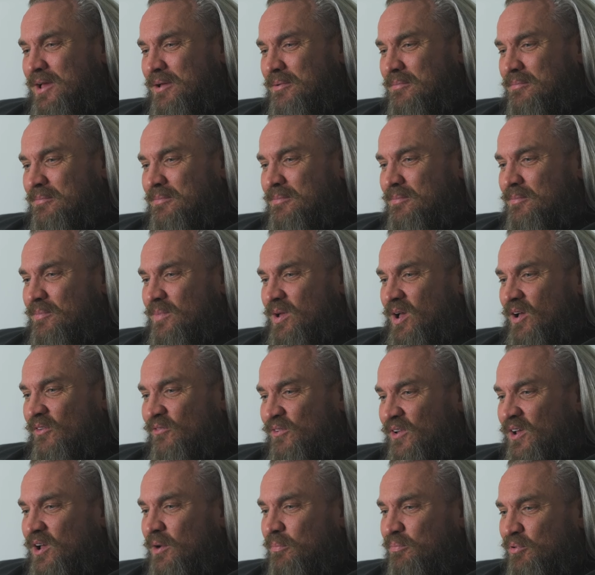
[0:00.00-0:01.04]
um, I
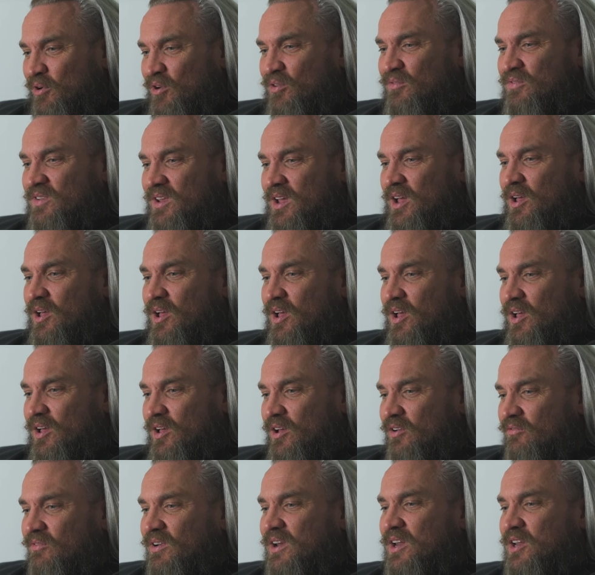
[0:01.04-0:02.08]
think I proved it. I,
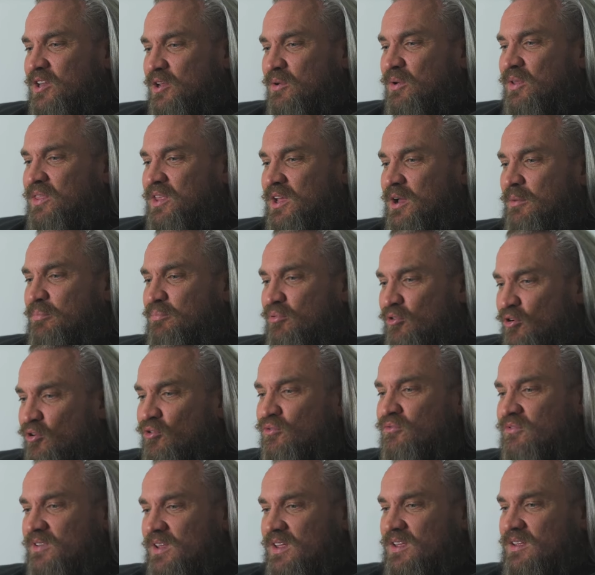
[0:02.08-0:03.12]
I really do. I think I
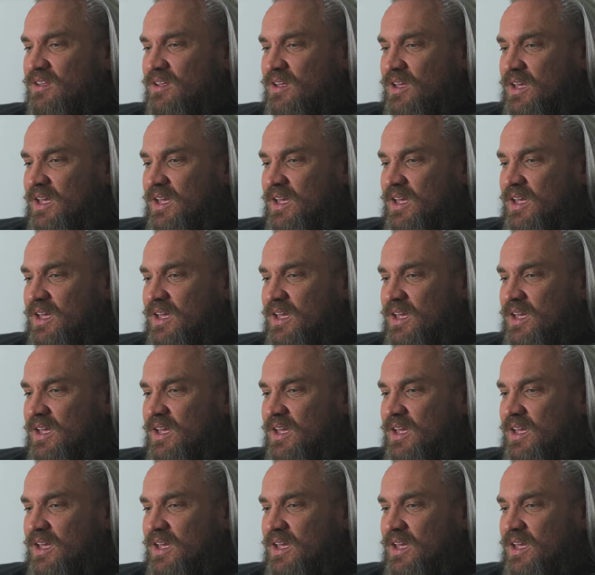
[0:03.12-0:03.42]
proved it.